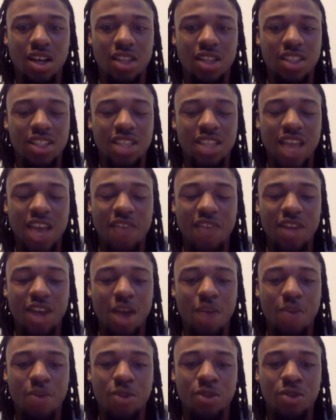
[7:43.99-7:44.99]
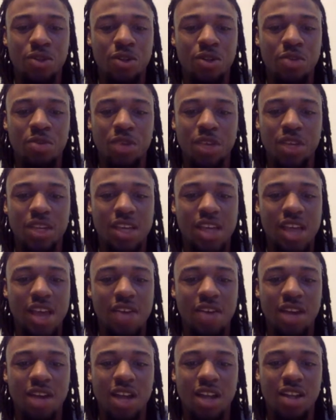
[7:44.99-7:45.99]
just having the opportunity to play the
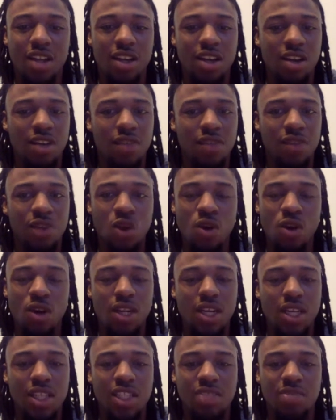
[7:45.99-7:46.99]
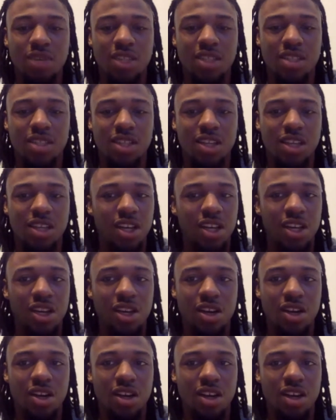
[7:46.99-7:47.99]
game that I love, knowing that it's my senior
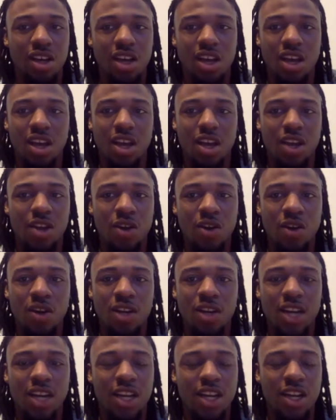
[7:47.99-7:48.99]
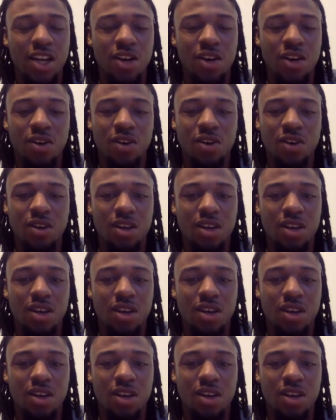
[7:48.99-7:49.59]
year, and knowing that you know